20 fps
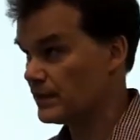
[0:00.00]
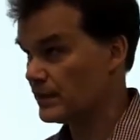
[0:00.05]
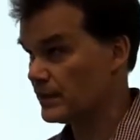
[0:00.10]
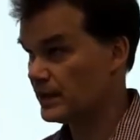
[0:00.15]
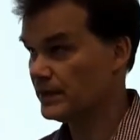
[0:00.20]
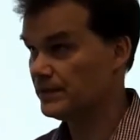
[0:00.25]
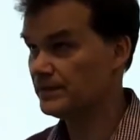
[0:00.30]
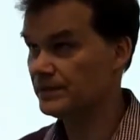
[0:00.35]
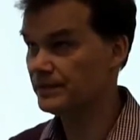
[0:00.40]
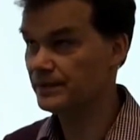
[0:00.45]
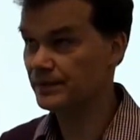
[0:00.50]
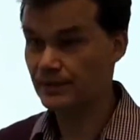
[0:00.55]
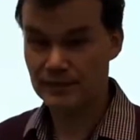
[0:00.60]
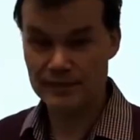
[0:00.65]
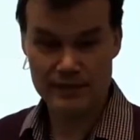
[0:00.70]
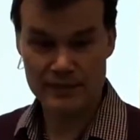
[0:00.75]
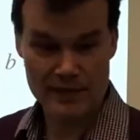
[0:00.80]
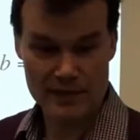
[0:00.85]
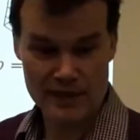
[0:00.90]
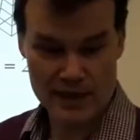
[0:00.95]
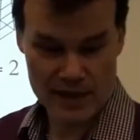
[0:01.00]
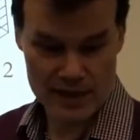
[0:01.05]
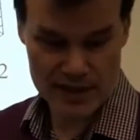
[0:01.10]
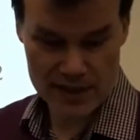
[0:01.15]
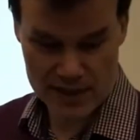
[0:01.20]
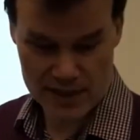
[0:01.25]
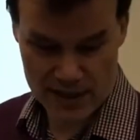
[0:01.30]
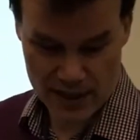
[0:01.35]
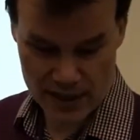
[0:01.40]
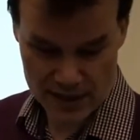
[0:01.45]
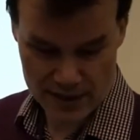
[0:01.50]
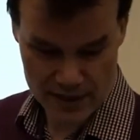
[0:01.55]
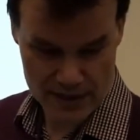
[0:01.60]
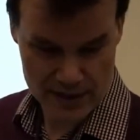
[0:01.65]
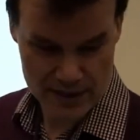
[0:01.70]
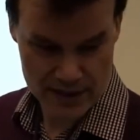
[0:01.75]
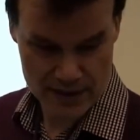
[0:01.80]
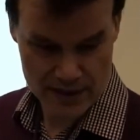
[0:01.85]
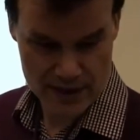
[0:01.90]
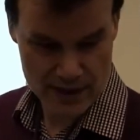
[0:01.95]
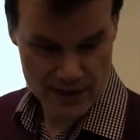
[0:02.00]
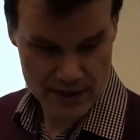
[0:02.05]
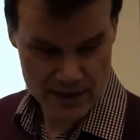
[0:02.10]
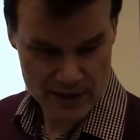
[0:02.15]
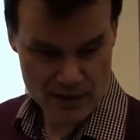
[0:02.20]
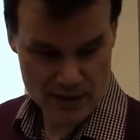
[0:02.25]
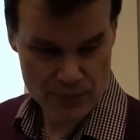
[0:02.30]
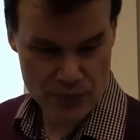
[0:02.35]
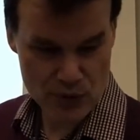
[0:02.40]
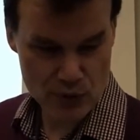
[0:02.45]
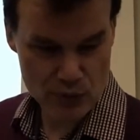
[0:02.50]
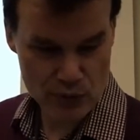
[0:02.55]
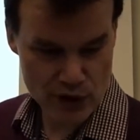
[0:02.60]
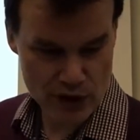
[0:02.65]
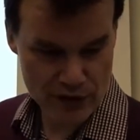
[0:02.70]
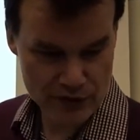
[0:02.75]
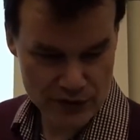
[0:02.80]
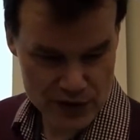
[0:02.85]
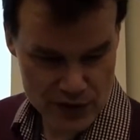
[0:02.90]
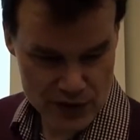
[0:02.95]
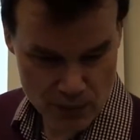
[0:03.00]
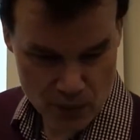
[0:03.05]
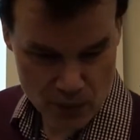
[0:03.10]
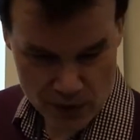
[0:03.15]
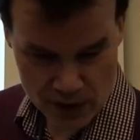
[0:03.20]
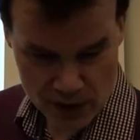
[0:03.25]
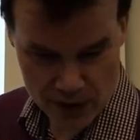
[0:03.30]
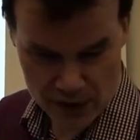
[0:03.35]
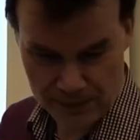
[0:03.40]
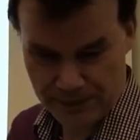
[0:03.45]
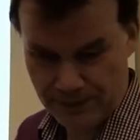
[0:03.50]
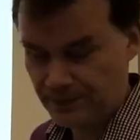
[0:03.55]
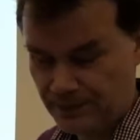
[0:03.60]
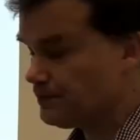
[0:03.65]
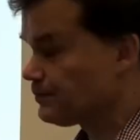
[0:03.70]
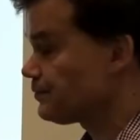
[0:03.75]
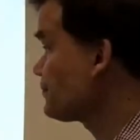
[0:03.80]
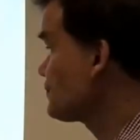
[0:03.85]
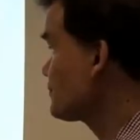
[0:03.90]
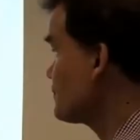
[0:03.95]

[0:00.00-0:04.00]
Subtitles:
Okay, this is the beauty of this model.